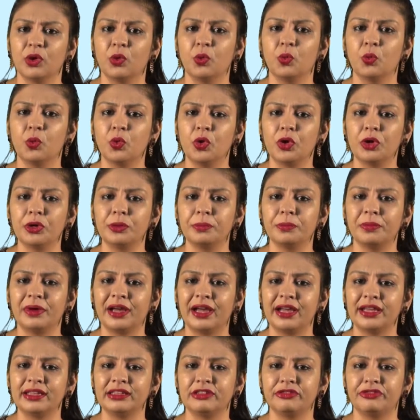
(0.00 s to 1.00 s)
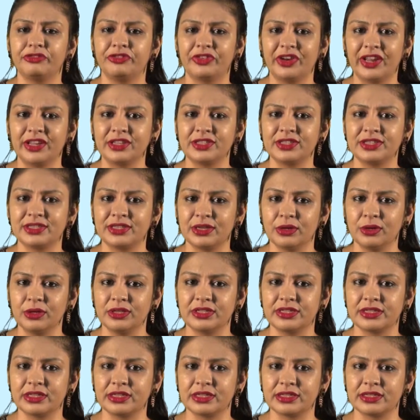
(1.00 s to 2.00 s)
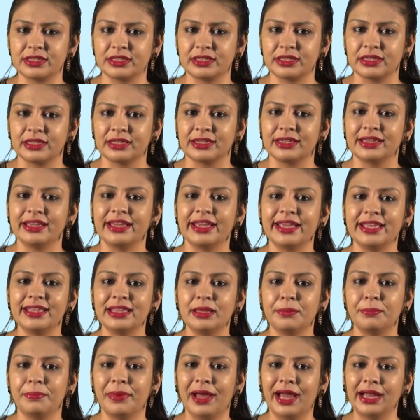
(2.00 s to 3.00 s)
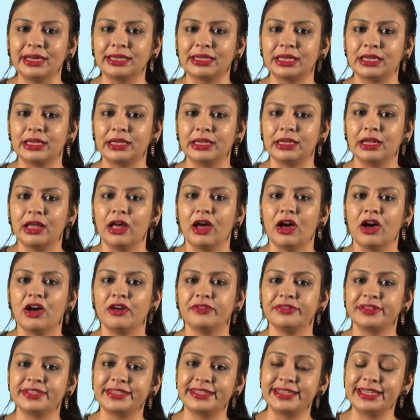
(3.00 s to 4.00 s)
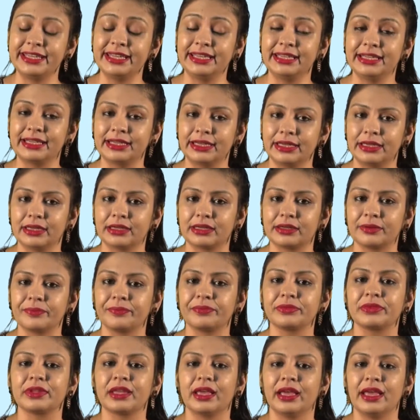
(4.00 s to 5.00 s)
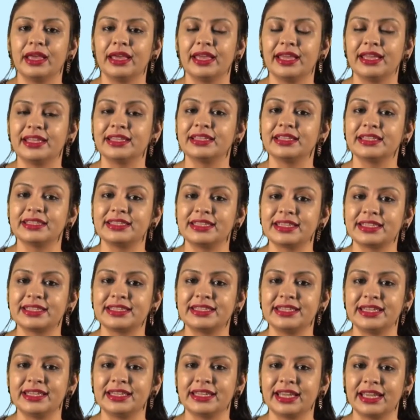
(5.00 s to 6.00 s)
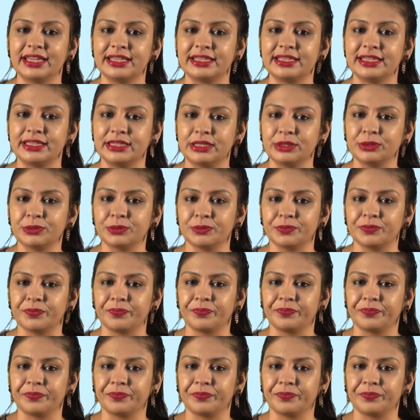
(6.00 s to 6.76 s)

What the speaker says: worn by the French soldiers in the Battle of Steinkirk in 1692.